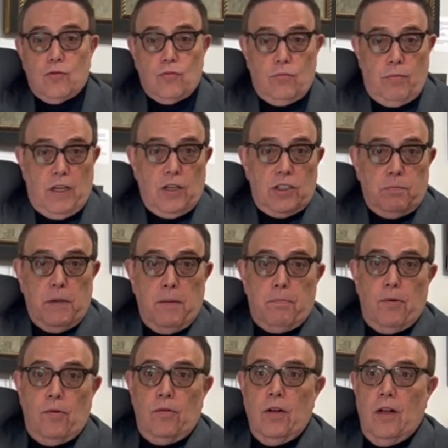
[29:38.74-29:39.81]
because
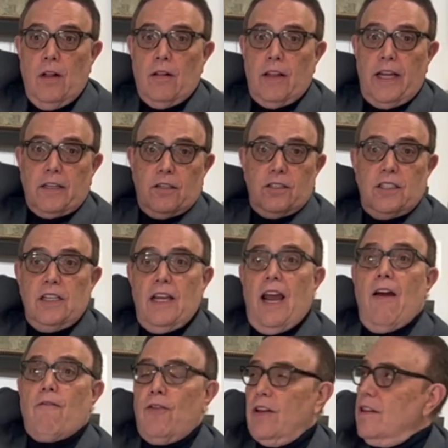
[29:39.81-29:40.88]
people like to see
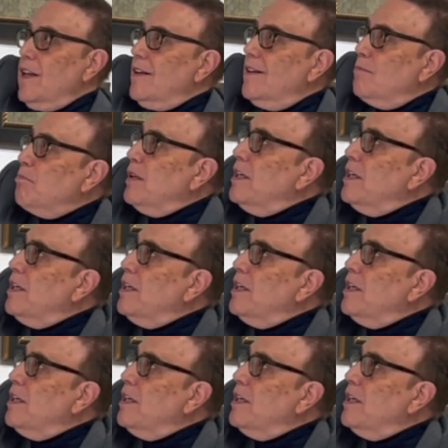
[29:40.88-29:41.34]
everything, but